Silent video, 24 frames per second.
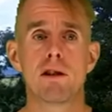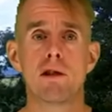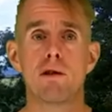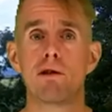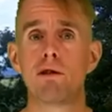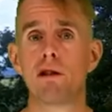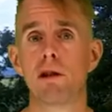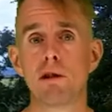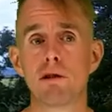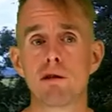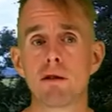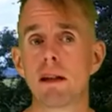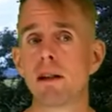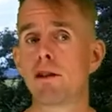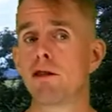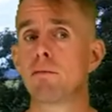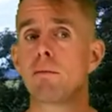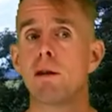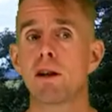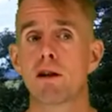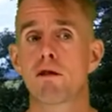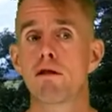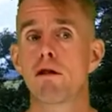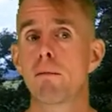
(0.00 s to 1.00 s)
used to use laser
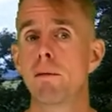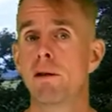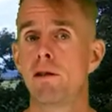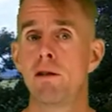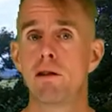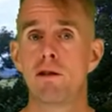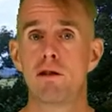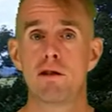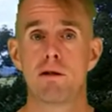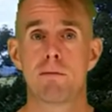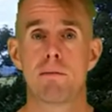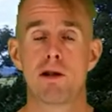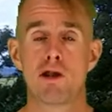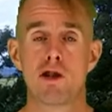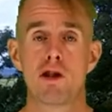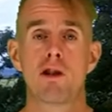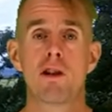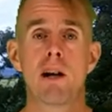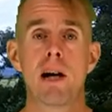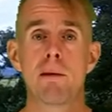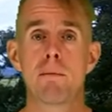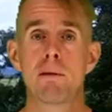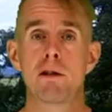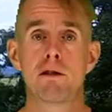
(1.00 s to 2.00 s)
micrometers to measure
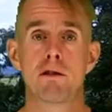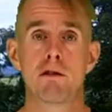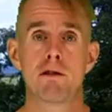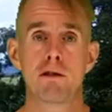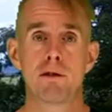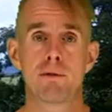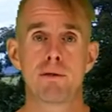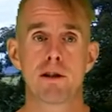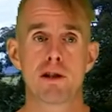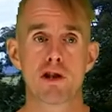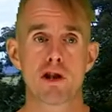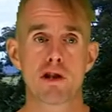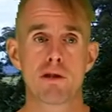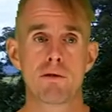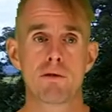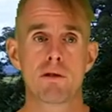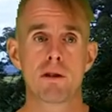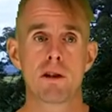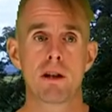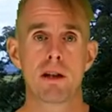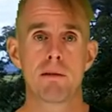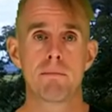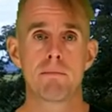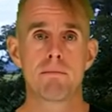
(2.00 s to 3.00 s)
diameter as a function of
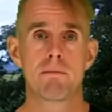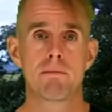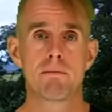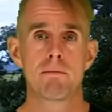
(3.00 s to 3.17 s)
time.